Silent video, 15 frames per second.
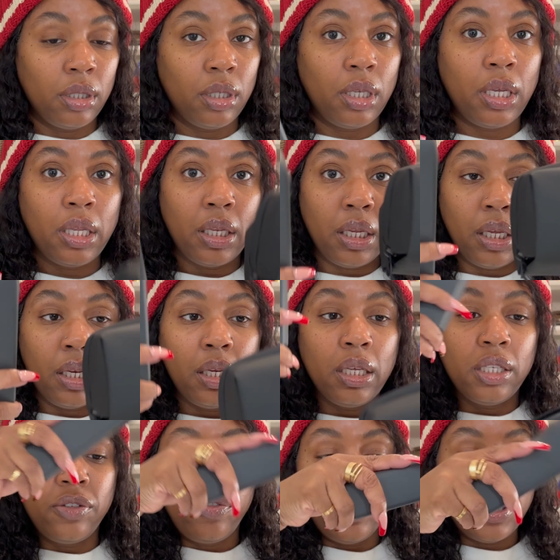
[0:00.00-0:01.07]
And then
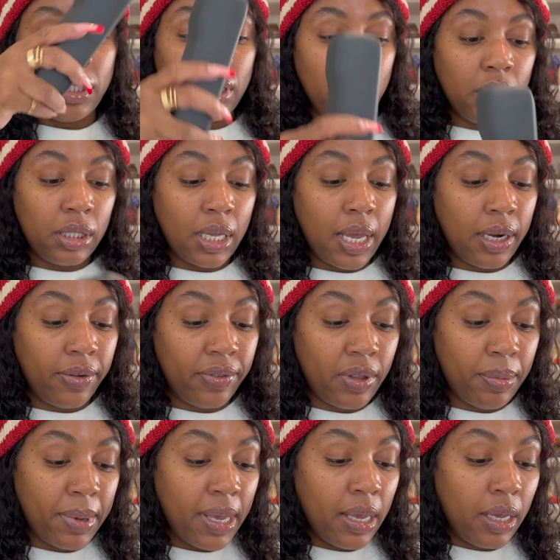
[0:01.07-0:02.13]
this fits inside of the
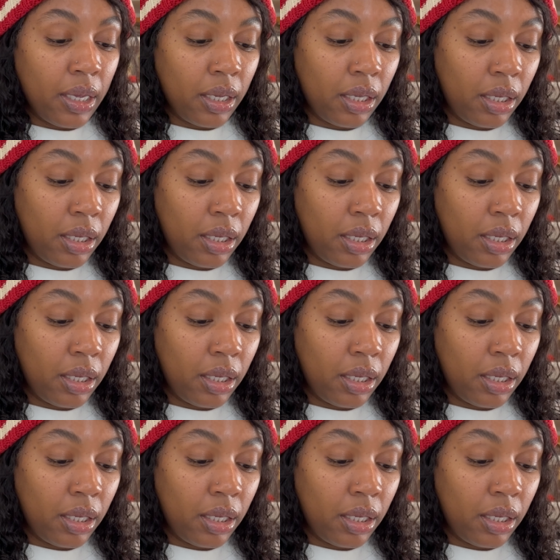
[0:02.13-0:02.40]
bag.